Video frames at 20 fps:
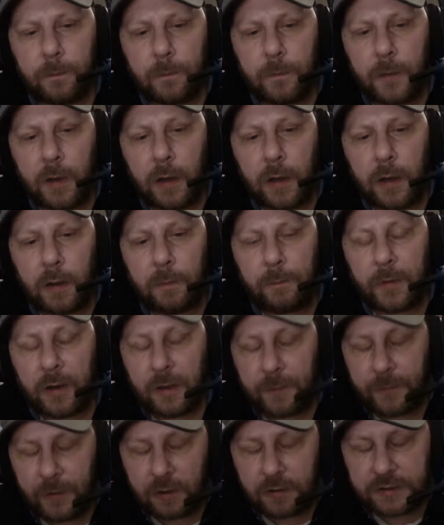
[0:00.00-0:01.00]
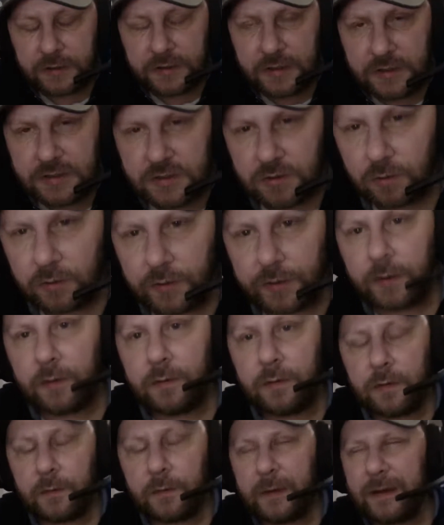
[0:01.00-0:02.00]
bipolar disorder
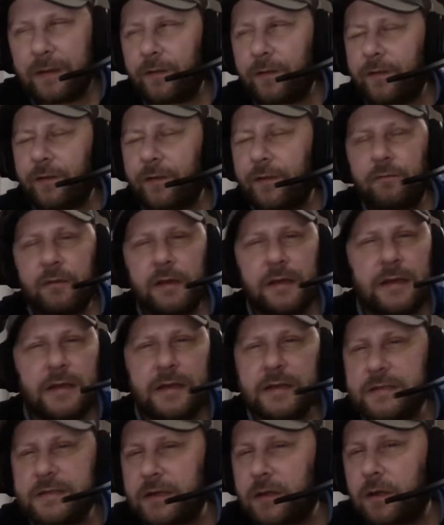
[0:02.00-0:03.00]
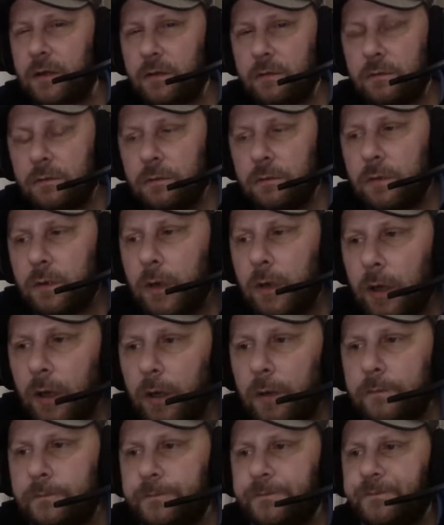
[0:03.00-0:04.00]
about 3 years ago.
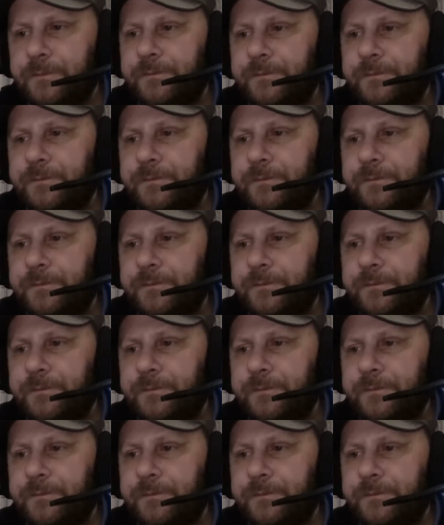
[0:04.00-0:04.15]
Um,